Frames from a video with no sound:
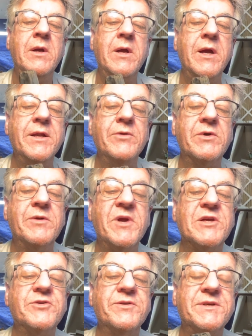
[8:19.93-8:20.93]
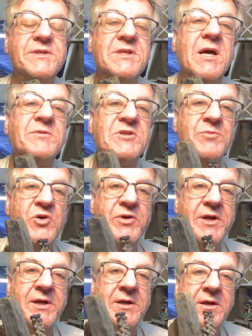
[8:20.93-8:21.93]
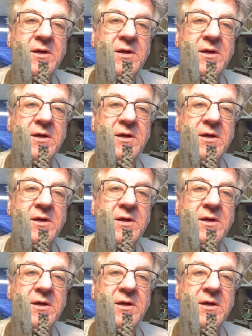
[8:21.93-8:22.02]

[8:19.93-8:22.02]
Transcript: And you want to make sure this stops smoking.